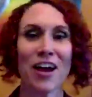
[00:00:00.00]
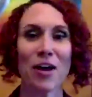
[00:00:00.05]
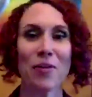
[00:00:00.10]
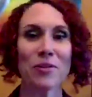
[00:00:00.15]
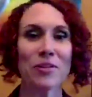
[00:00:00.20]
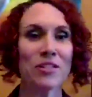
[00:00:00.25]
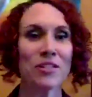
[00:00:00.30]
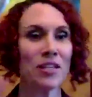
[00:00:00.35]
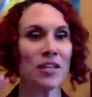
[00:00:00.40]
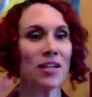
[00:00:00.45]
I
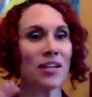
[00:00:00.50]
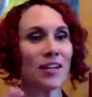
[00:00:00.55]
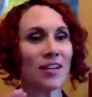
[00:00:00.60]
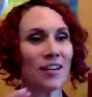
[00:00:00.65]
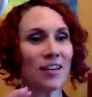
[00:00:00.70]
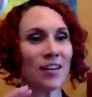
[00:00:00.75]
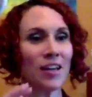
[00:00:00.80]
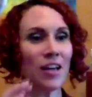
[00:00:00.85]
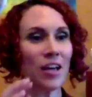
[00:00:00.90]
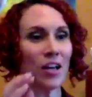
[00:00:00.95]
was
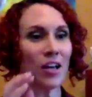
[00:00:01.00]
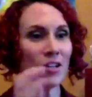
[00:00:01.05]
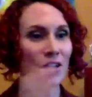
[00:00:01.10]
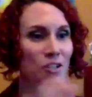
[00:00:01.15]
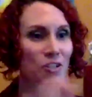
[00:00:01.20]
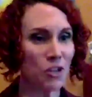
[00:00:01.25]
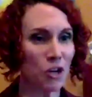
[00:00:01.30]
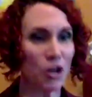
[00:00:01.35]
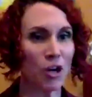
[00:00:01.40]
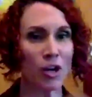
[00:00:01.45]
seeing
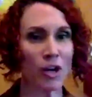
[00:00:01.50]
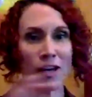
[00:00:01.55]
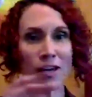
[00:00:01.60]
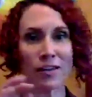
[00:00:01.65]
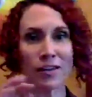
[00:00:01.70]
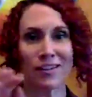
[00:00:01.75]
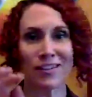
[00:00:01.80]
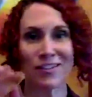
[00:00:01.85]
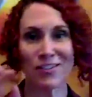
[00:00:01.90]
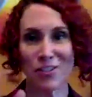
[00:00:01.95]

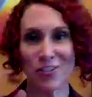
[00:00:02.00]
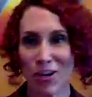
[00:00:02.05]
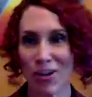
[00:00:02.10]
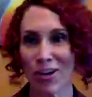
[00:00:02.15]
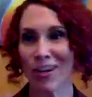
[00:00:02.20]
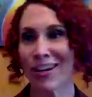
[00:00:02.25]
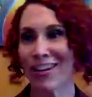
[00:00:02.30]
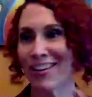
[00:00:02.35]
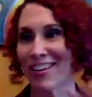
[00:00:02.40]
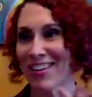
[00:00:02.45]
Dawn,
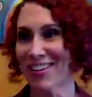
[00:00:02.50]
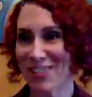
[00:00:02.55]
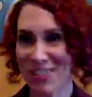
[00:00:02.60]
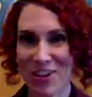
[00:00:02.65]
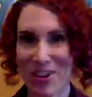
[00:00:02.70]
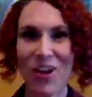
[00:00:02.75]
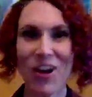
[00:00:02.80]
and